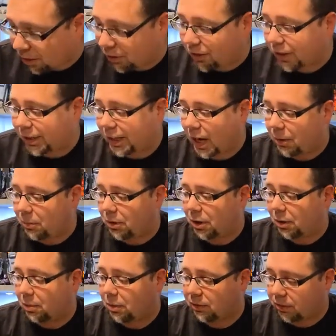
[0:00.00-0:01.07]
all this now and
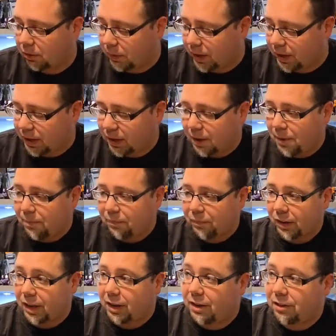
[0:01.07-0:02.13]
go through it
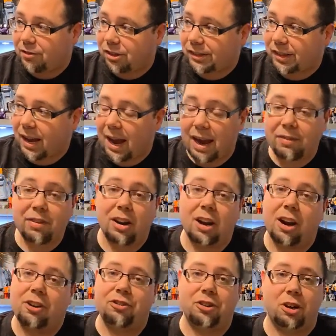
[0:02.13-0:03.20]
and just have it
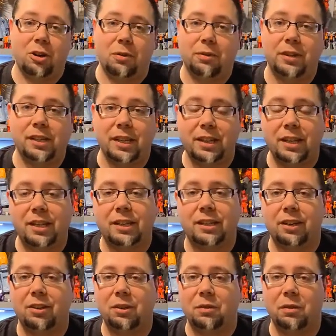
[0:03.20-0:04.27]
on a shelf because I think it's
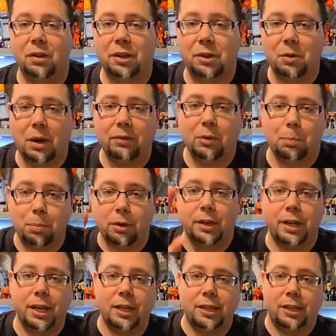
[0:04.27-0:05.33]
going to look really cool. I have a
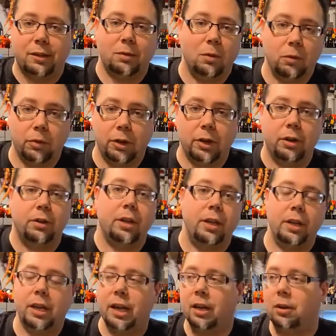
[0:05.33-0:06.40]
bookcase over here that
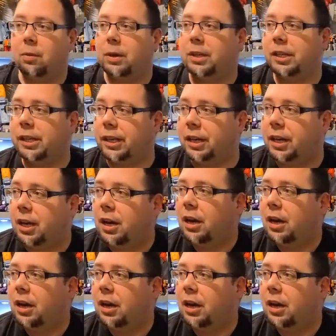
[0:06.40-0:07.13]
you can't quite see.